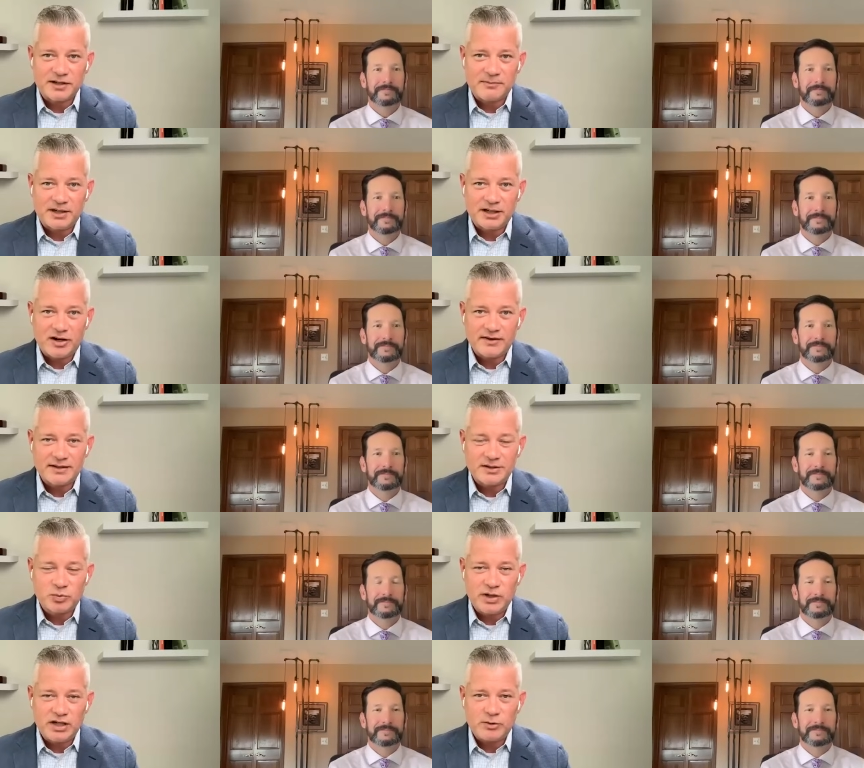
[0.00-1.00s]
Speaker 1: coming on
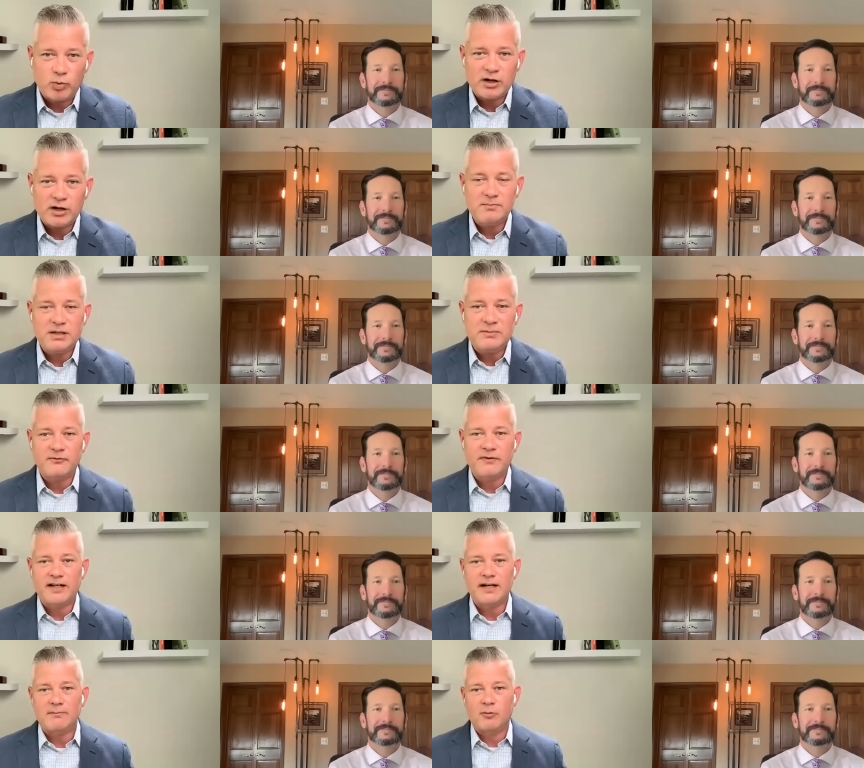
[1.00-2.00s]
this week. Where can people
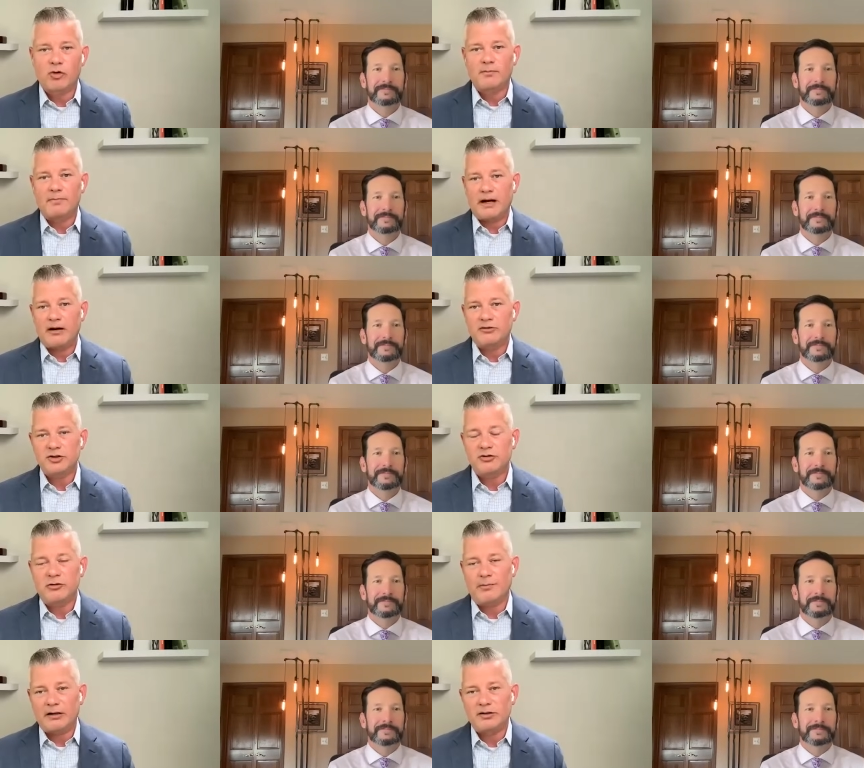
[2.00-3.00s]
find out more about
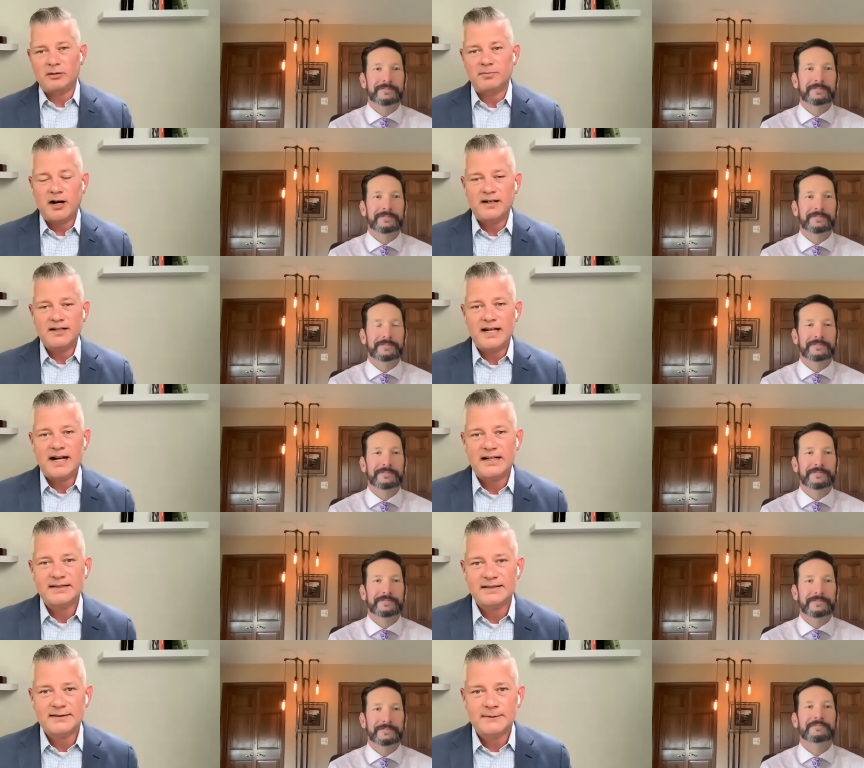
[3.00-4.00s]
you, about your
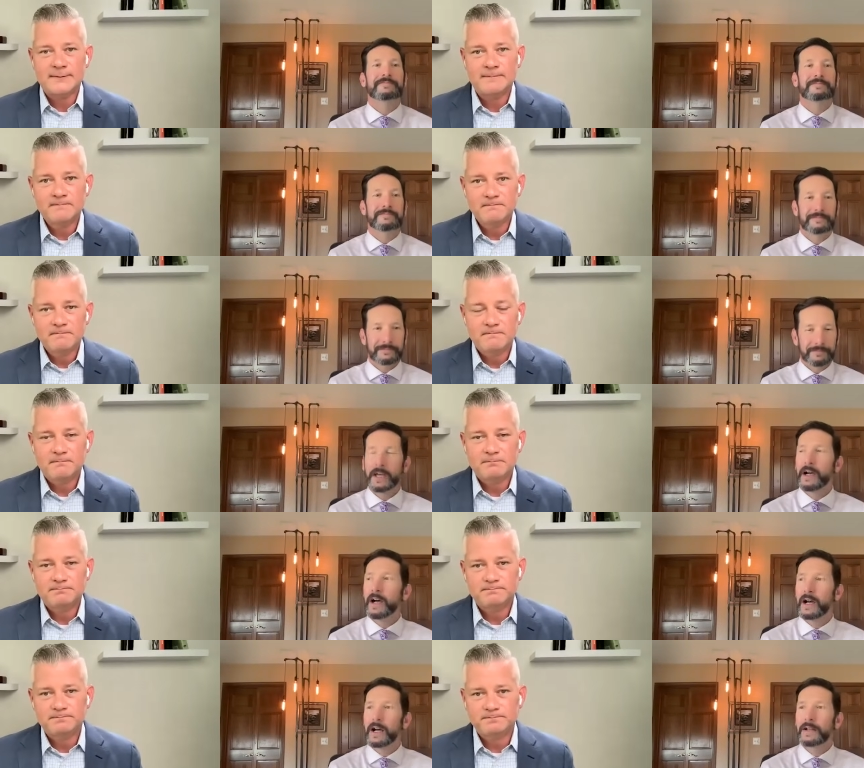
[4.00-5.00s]
podcast?
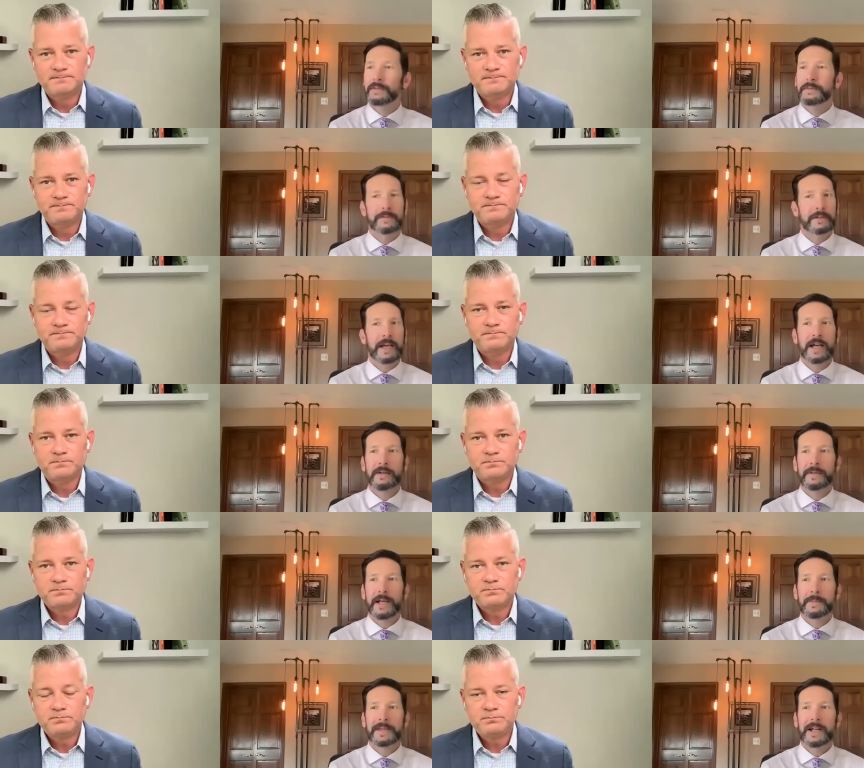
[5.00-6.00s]
Uh, yeah,
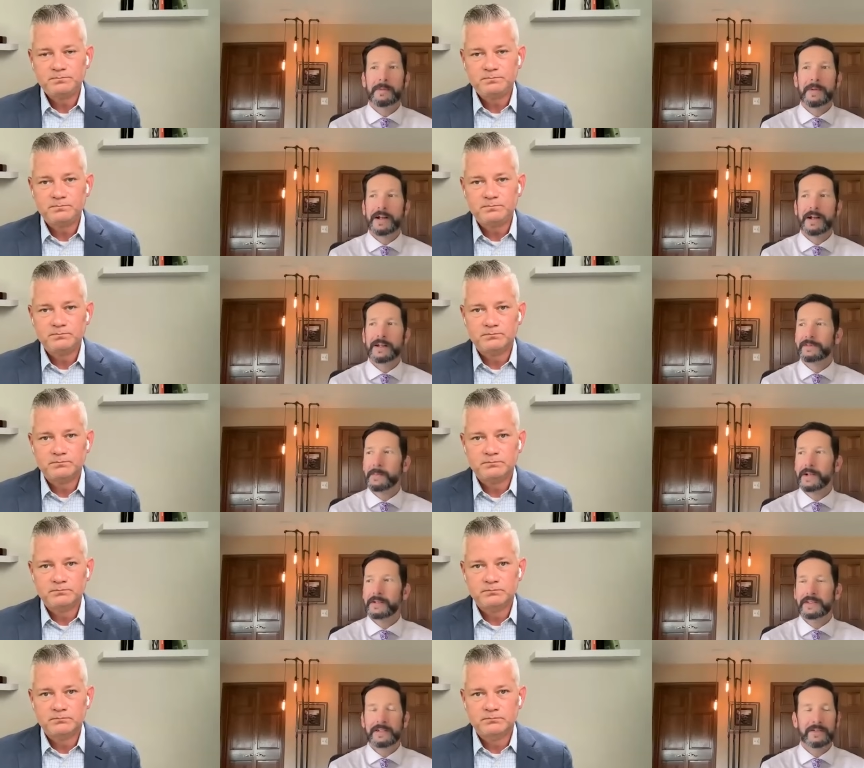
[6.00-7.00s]
I mean,
Speaker 2: I'm on
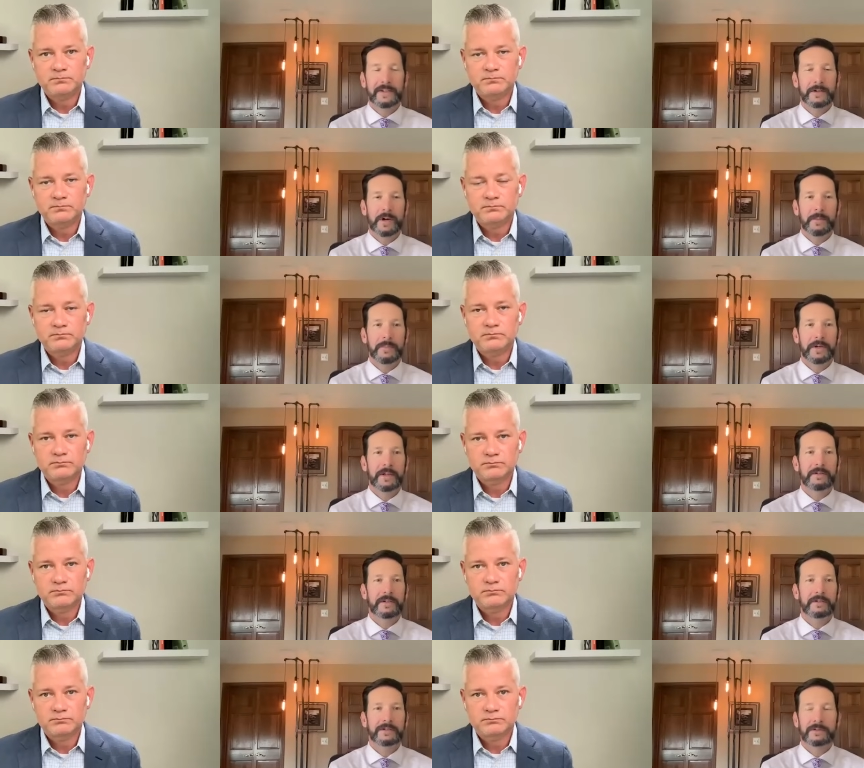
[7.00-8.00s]
I'm on TV quite a bit
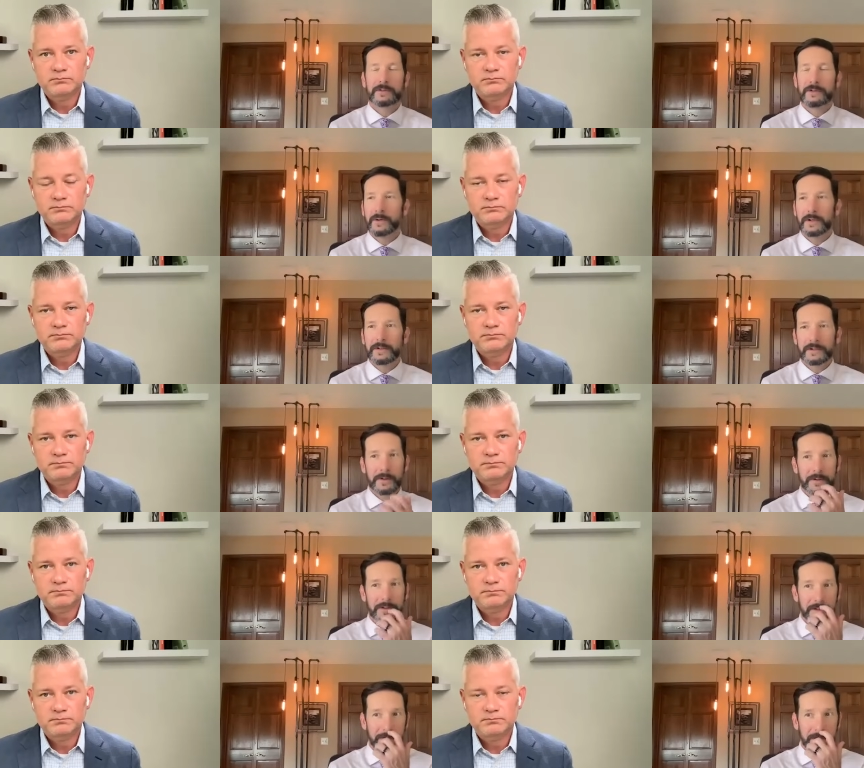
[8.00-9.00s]
do court
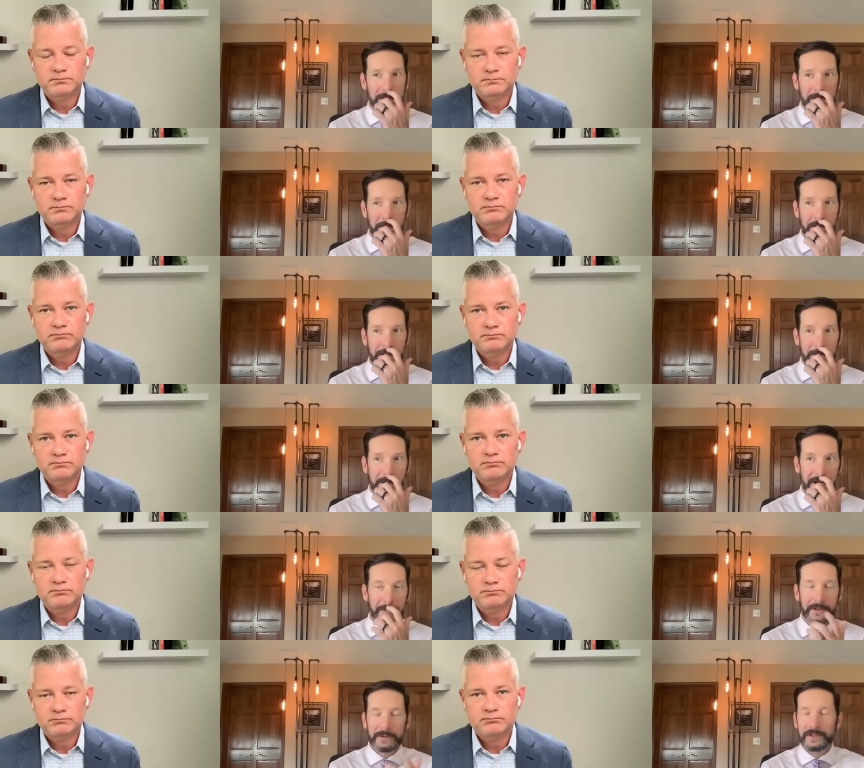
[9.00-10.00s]
court TV, law and
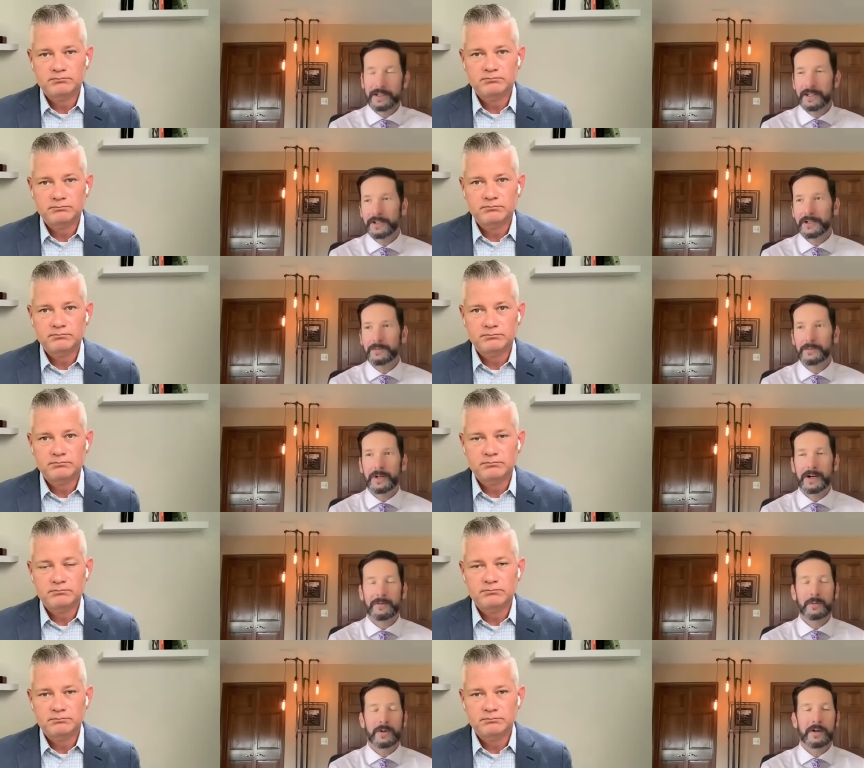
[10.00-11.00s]
crime, News Nation,
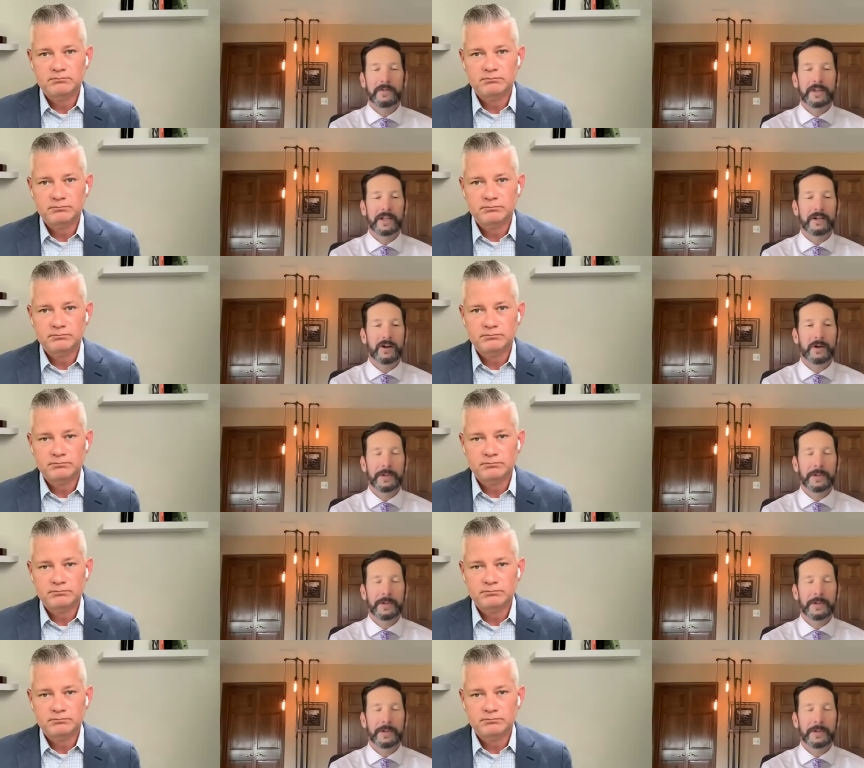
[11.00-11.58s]
wherever wherever they call